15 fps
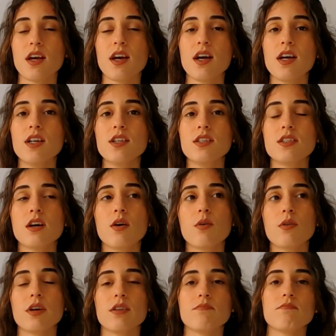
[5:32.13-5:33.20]

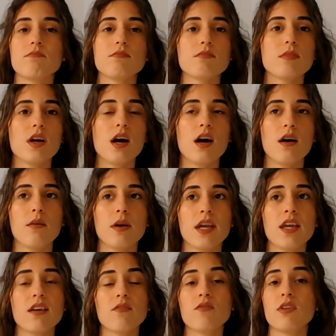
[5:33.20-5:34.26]
So it can
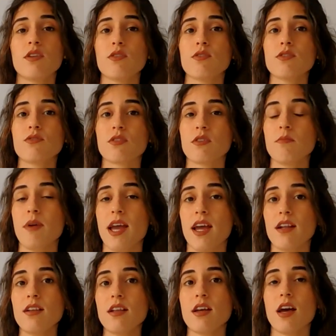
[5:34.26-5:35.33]
be used for
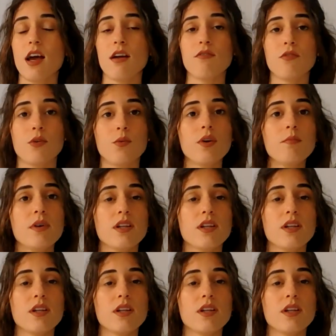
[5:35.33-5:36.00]
men and for women.